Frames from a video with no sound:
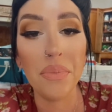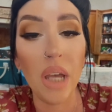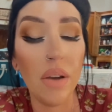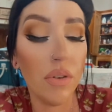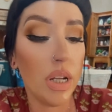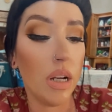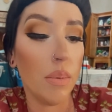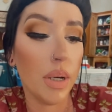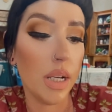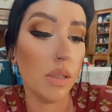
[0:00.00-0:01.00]
every year
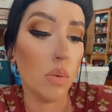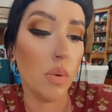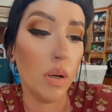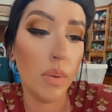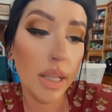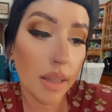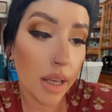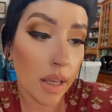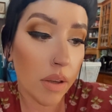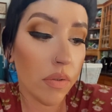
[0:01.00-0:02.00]
because where we
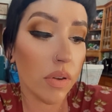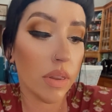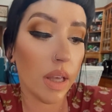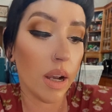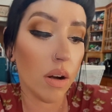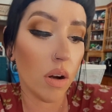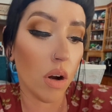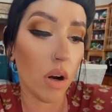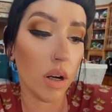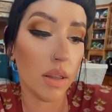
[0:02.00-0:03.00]
live there
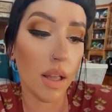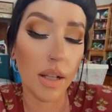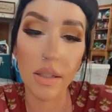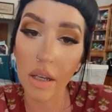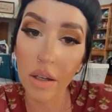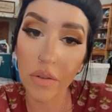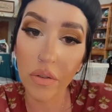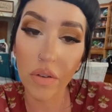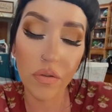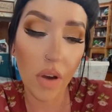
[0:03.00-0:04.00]
are lots of
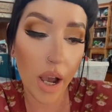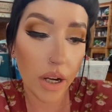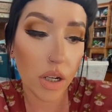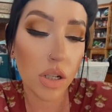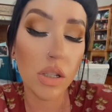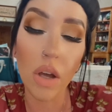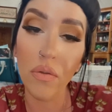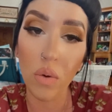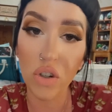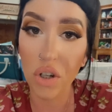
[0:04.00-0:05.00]
fires,
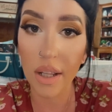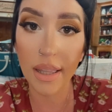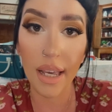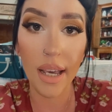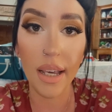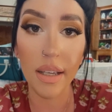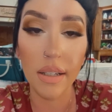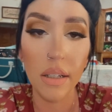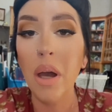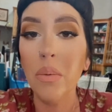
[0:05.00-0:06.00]
unfortunately.
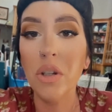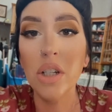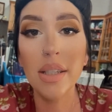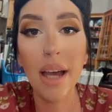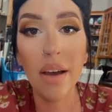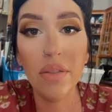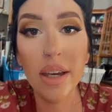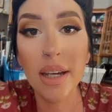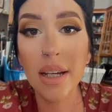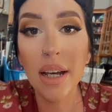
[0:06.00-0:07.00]
We're just
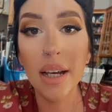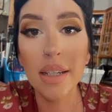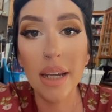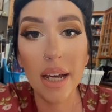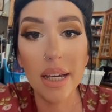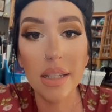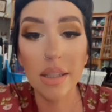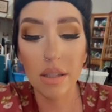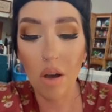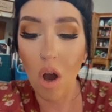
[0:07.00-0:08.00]
having a
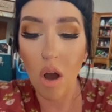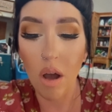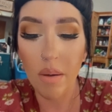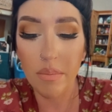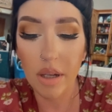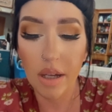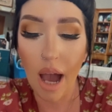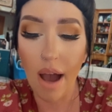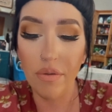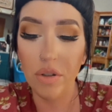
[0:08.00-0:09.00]
nice calm
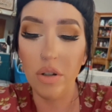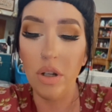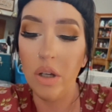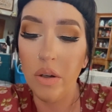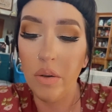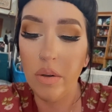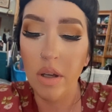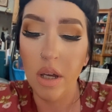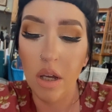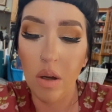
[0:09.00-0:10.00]
afternoon.
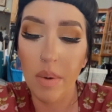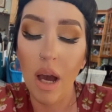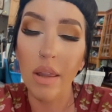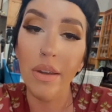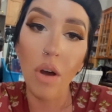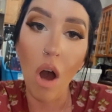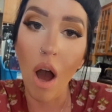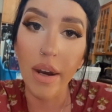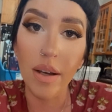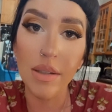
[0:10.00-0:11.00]
We got a little
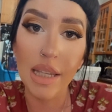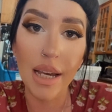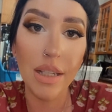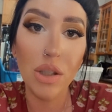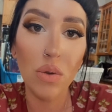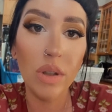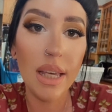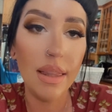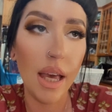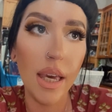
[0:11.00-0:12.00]
hot outside. It's
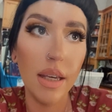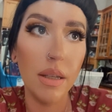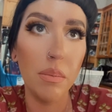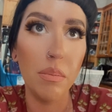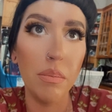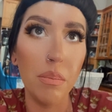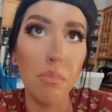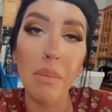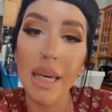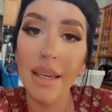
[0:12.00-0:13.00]
only like
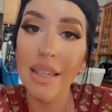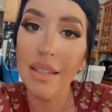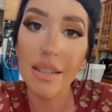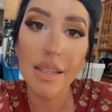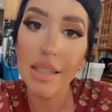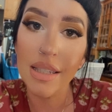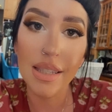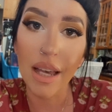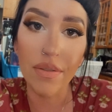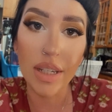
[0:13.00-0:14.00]
mid
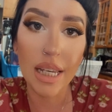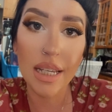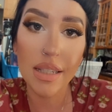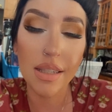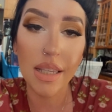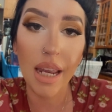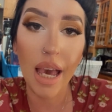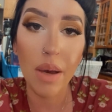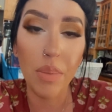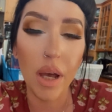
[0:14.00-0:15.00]
70s
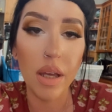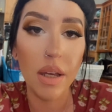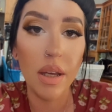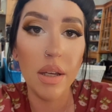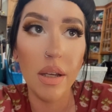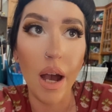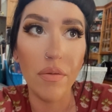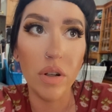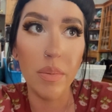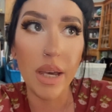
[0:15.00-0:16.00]
today, but
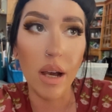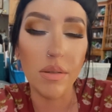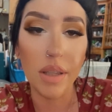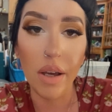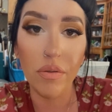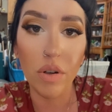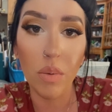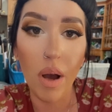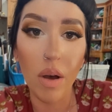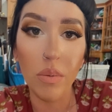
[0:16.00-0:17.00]
after being outside for a
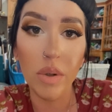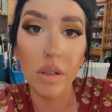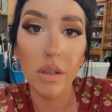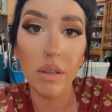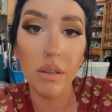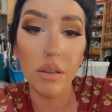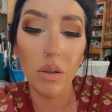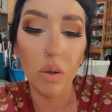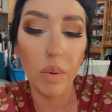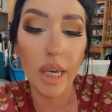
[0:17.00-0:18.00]
while
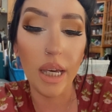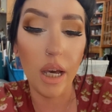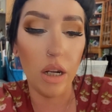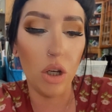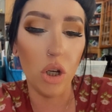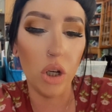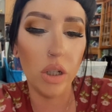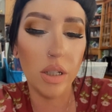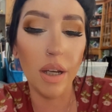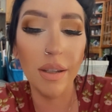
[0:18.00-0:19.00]
we get kind of cooked.